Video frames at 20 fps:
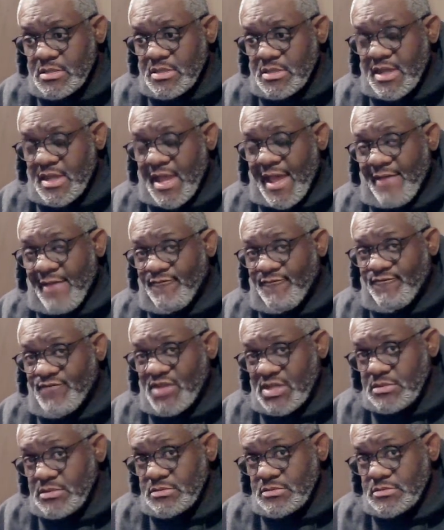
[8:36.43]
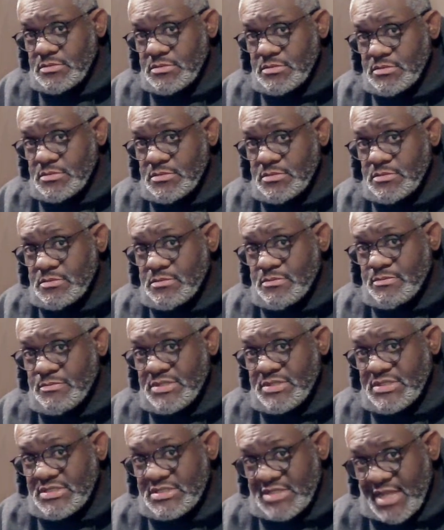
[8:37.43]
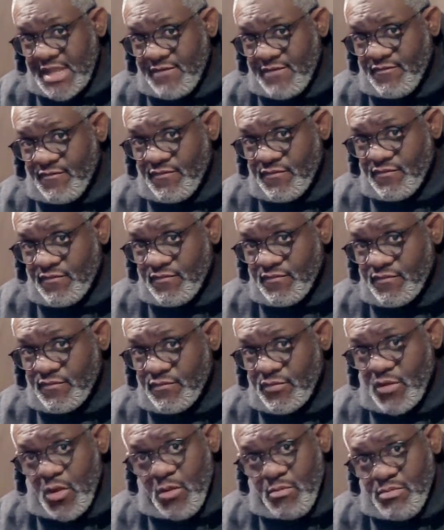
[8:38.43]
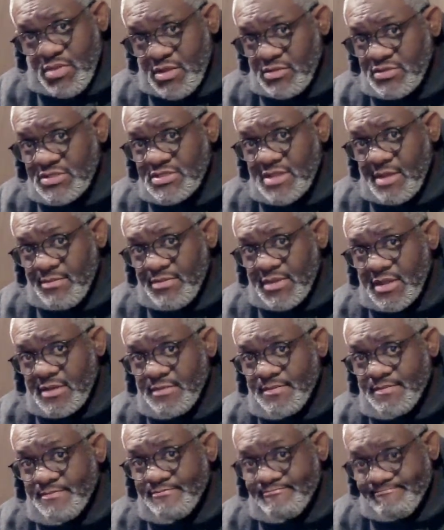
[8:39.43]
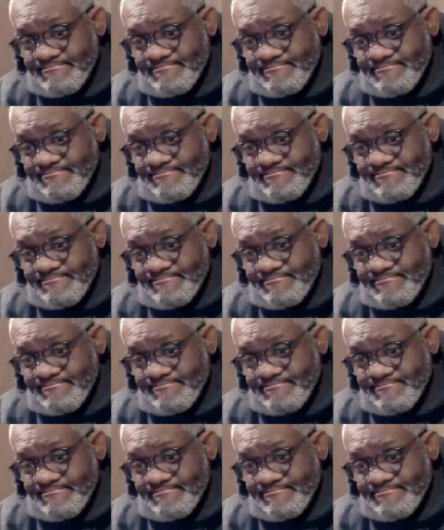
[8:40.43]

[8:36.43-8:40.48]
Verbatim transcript: have fun, be safe, go build something.